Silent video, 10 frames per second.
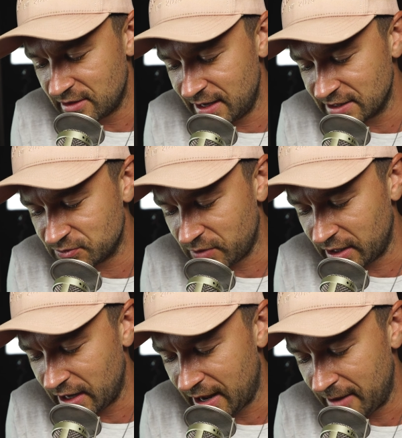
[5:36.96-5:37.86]
The next
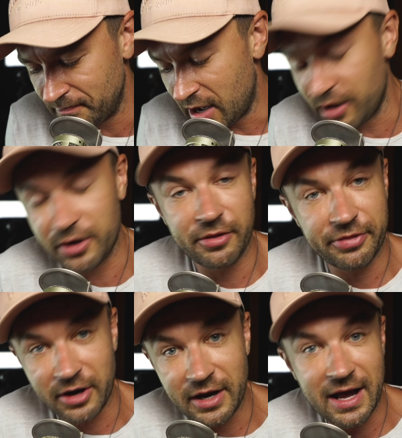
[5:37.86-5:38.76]
one got
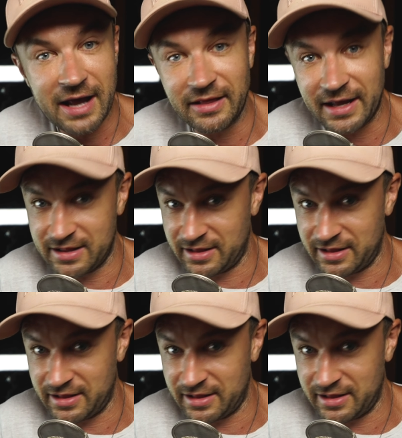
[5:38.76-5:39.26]
139 link